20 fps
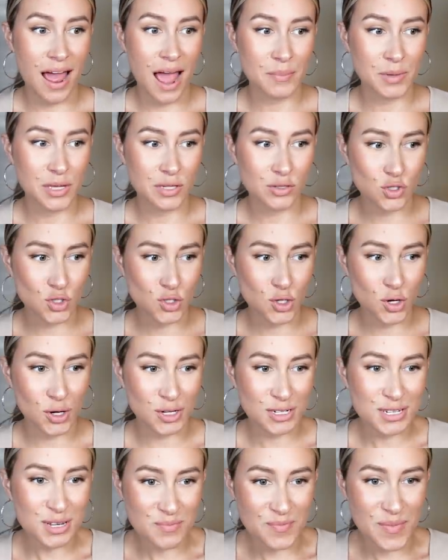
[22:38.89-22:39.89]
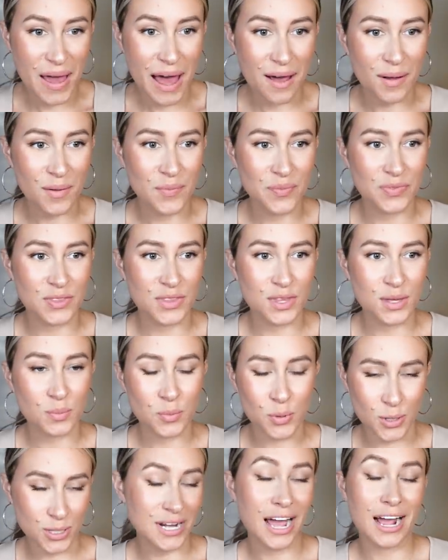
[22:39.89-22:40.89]
I'm concerned about the
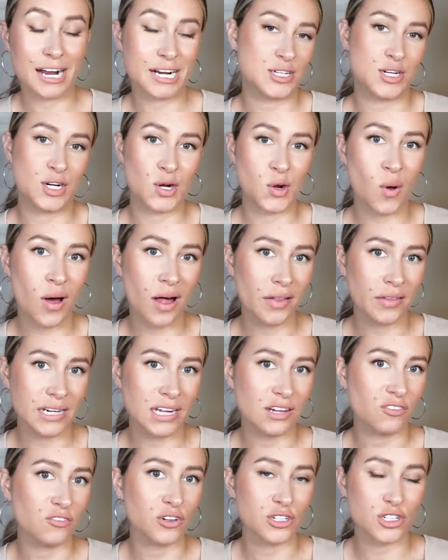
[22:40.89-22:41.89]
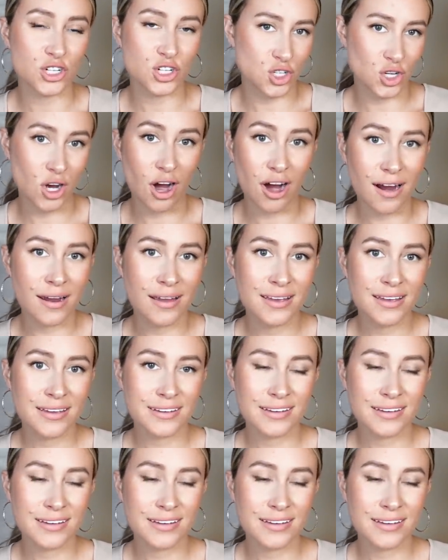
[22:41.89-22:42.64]
production quality for sure.